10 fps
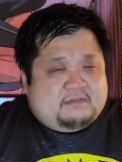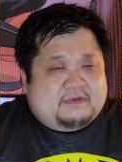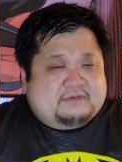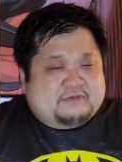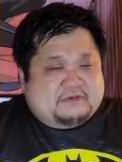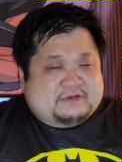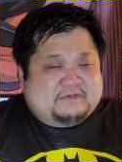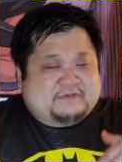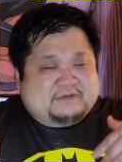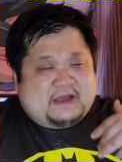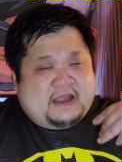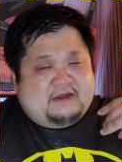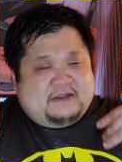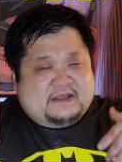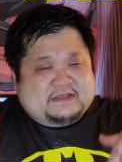But the
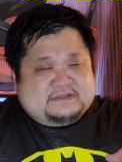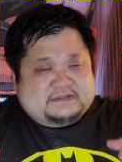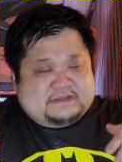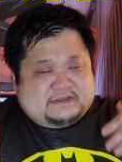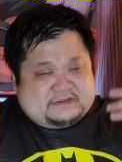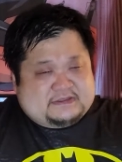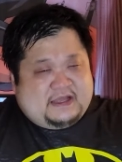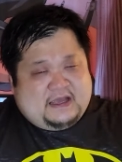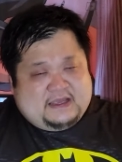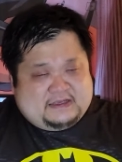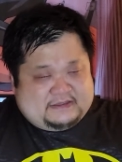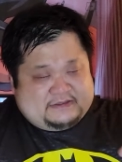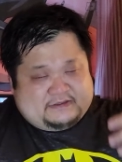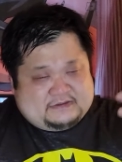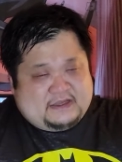irony is there's a lie
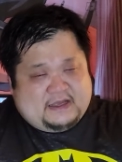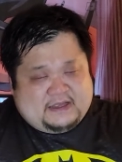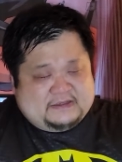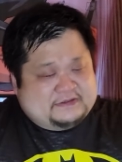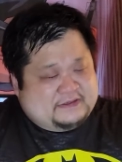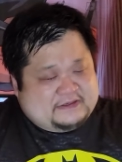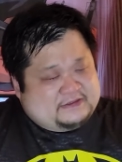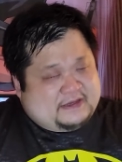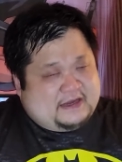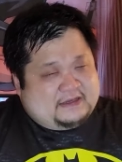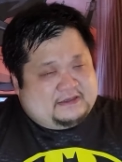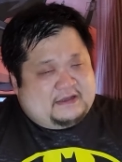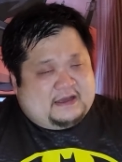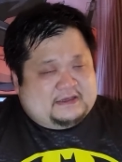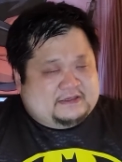under a lie, and kind of
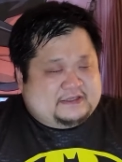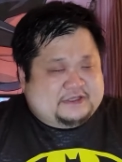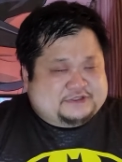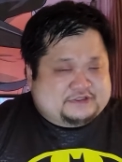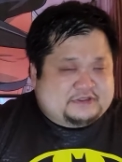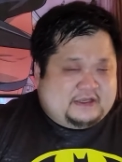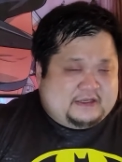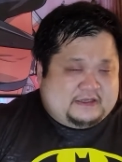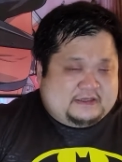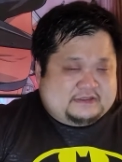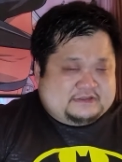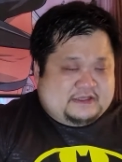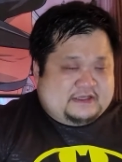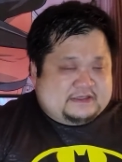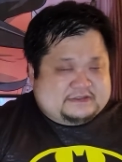connotation, and then there's
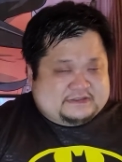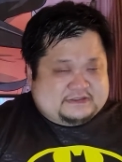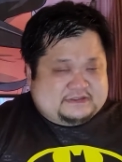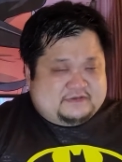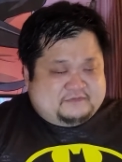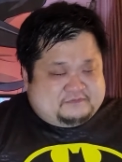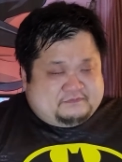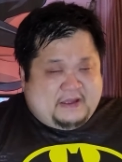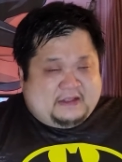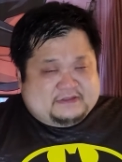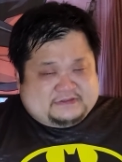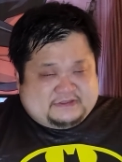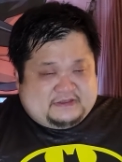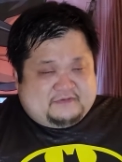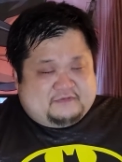like a sense of
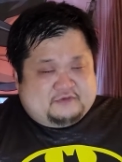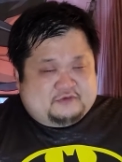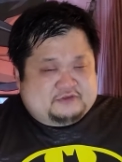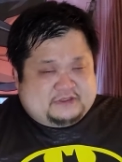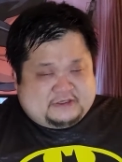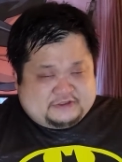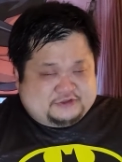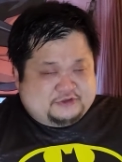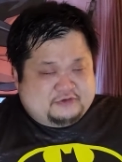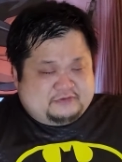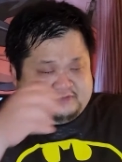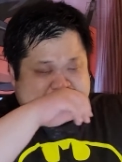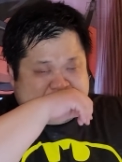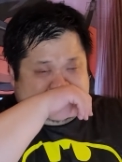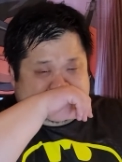balancing of who's telling the truth,
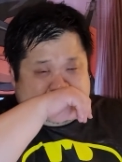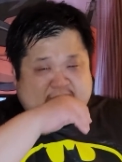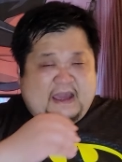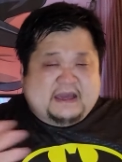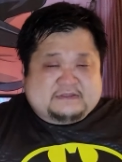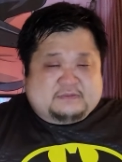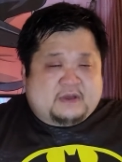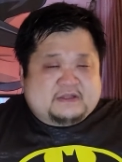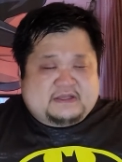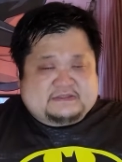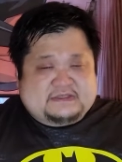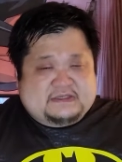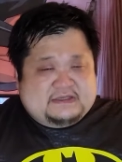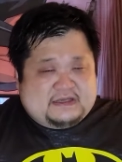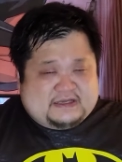as well as
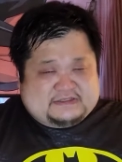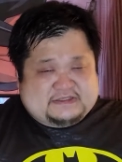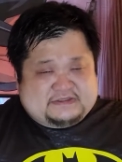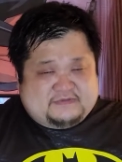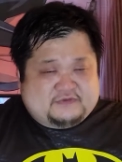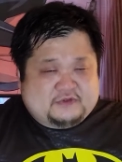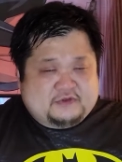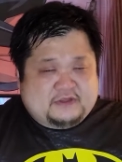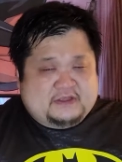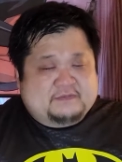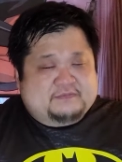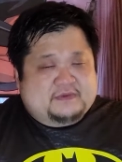a sense of duty